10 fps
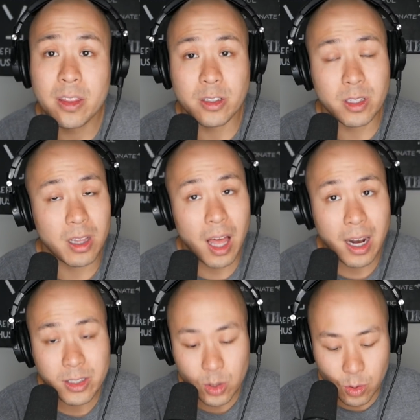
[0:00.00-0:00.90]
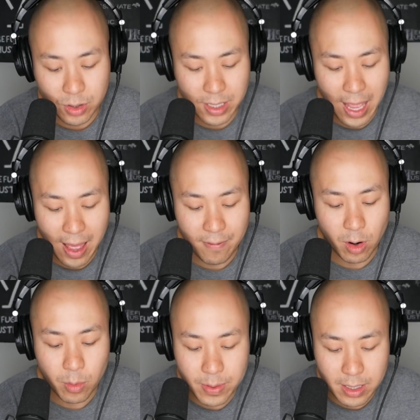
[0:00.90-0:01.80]
There's a lot of schools that have
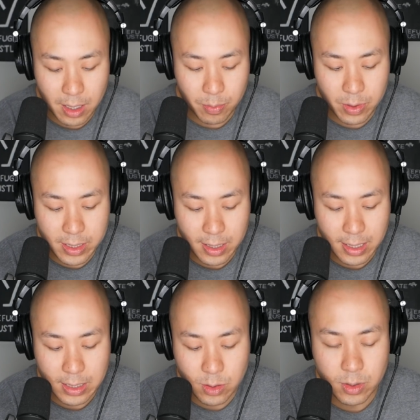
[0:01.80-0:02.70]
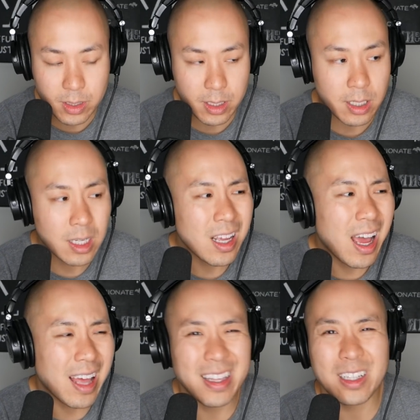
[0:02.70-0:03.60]
opened up recently due to,
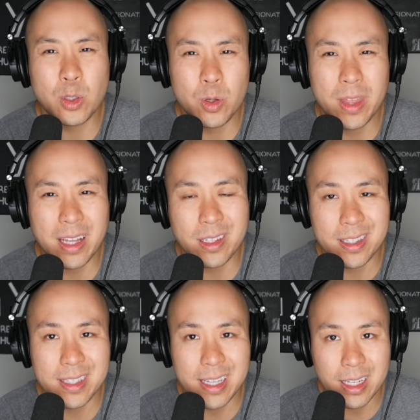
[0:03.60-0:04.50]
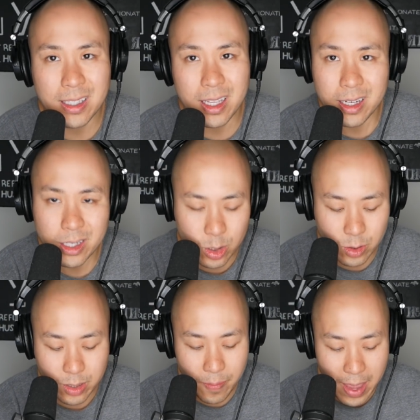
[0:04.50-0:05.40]
I think, 2006 initial
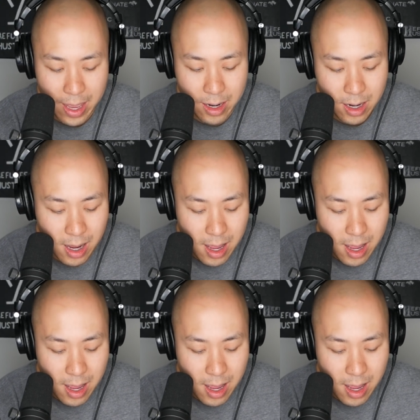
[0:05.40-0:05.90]
demand.